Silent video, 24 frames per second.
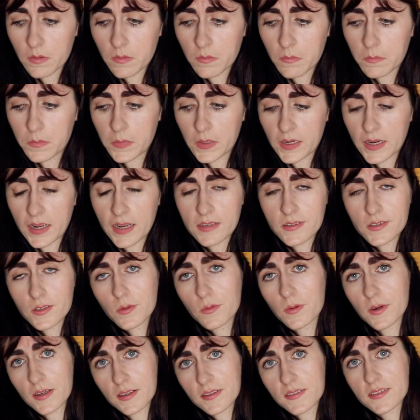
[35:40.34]
But I do
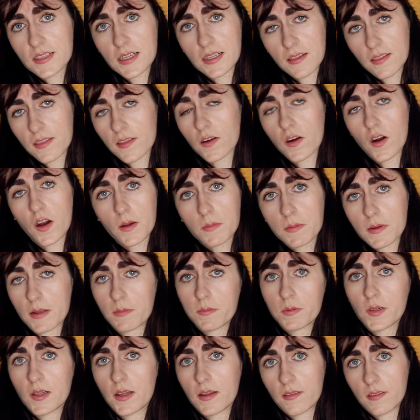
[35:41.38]
want to say that there are
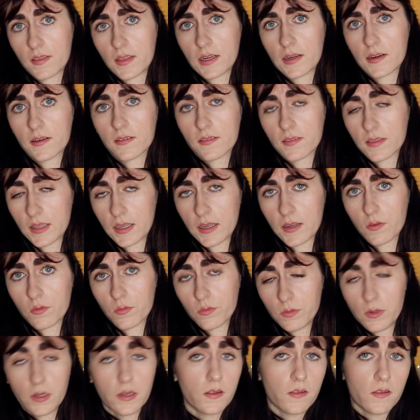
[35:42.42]
people out there that
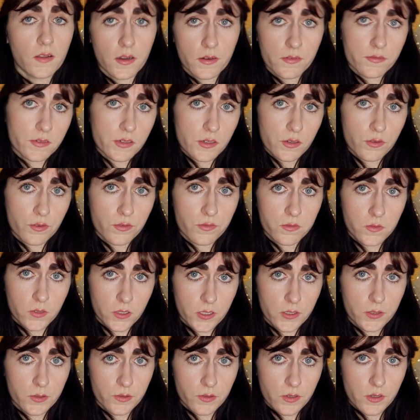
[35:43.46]
will love you
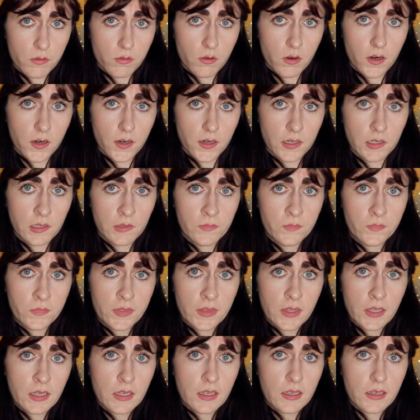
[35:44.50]
for who you are,
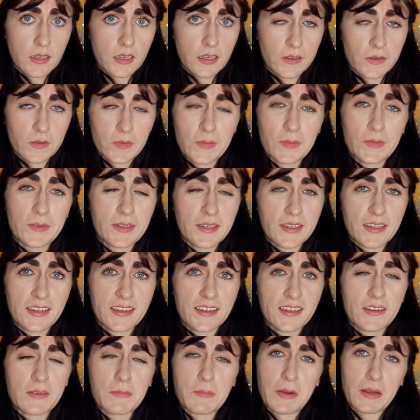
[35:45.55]

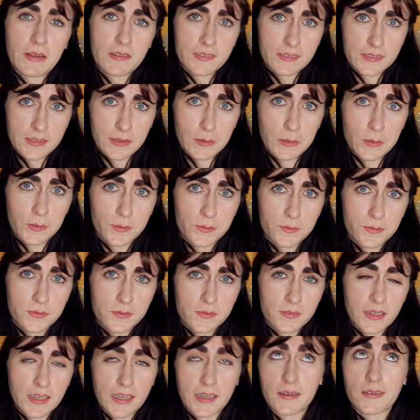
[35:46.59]
including myself,
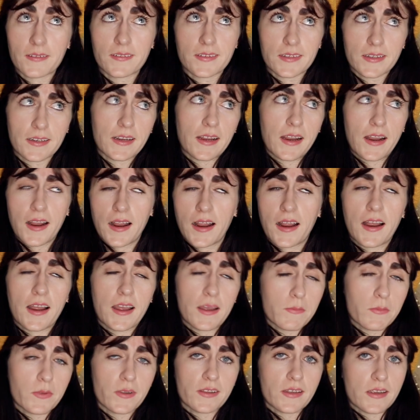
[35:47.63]
and I
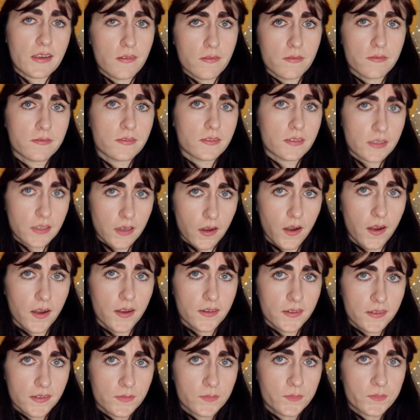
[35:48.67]
believe God,